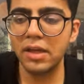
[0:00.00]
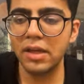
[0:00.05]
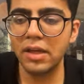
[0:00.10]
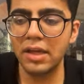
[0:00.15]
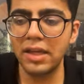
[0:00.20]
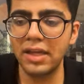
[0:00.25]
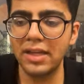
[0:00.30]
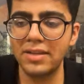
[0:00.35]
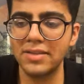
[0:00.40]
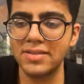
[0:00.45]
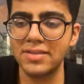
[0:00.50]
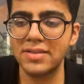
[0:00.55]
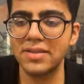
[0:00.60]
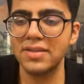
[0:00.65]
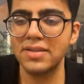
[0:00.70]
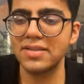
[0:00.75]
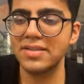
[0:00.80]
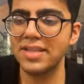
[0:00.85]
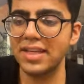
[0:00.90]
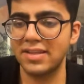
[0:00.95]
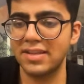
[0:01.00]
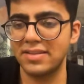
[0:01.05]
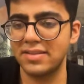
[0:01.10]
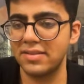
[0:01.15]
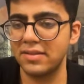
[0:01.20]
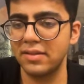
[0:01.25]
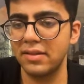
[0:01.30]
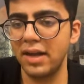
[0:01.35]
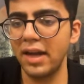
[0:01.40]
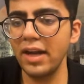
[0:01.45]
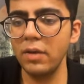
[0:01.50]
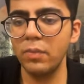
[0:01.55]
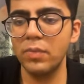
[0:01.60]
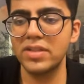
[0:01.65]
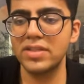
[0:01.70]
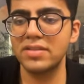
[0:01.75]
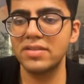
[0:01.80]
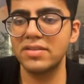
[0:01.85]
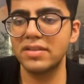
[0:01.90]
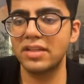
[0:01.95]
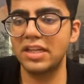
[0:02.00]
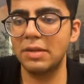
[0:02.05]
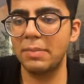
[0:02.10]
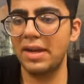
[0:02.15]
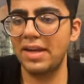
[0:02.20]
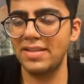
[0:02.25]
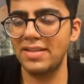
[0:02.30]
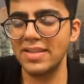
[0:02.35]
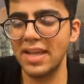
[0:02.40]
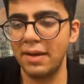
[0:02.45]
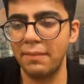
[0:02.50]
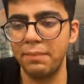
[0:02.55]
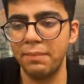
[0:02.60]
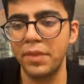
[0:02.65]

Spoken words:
is 6, right, which is t minus n.